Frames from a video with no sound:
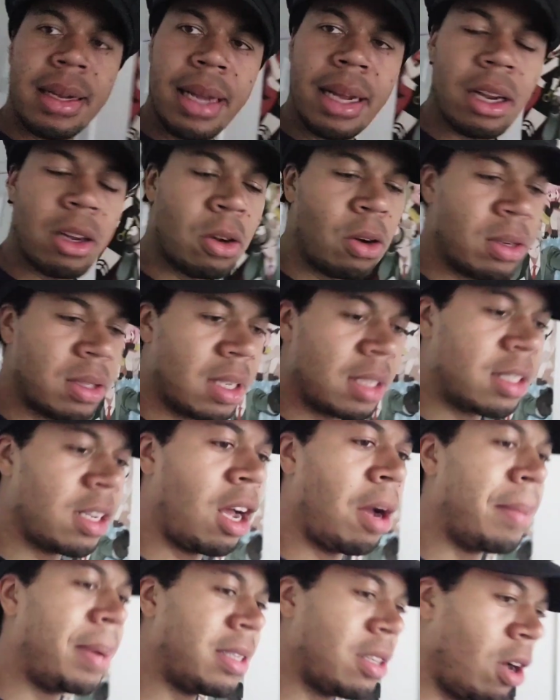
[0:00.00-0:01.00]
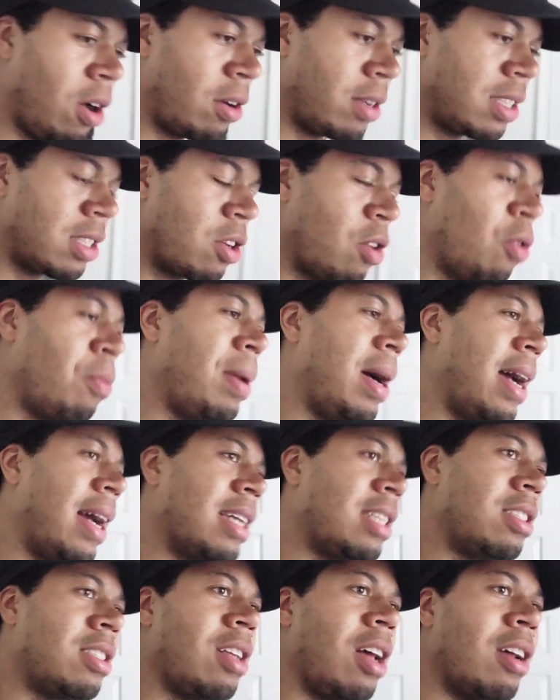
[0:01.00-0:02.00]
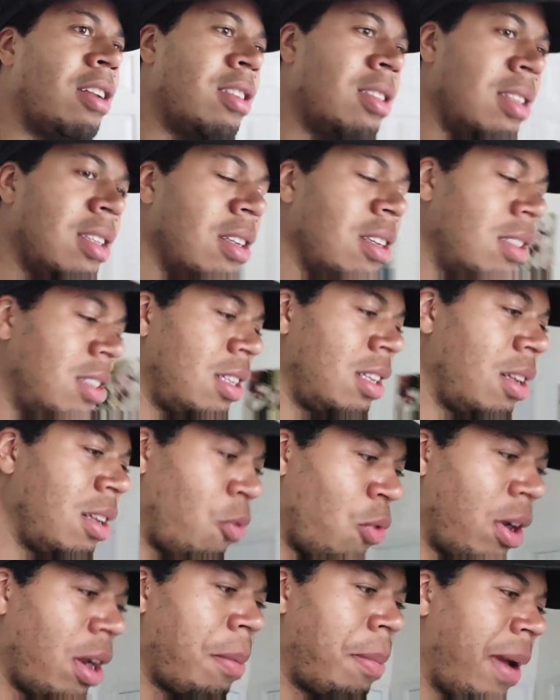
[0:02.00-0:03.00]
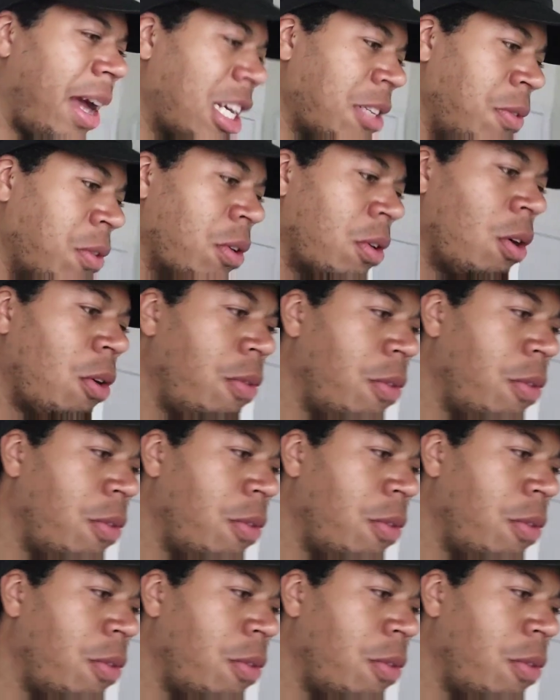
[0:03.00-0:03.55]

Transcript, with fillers: Then of course the zombies all just go by, start just running past Foucault.